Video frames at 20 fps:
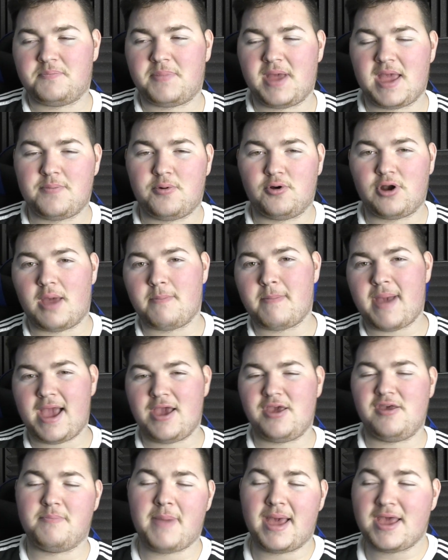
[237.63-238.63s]
people like
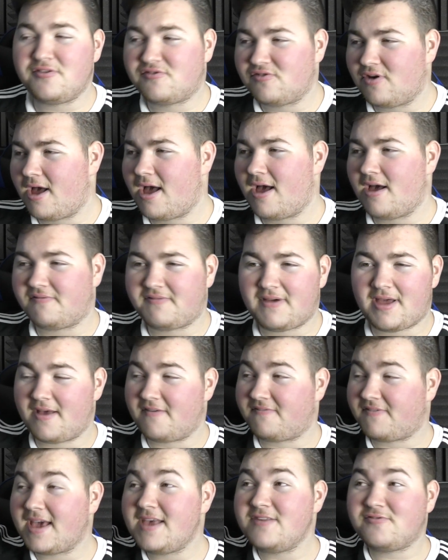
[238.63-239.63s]

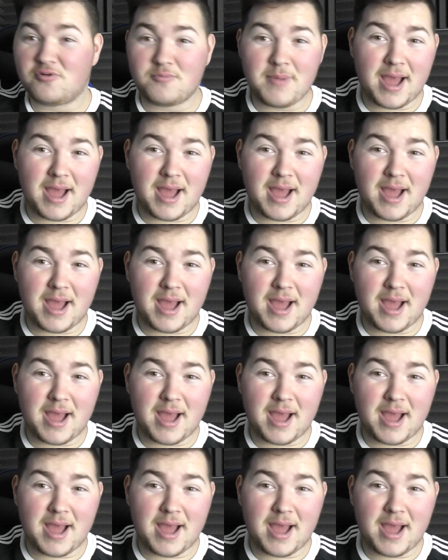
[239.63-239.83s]
Faisal,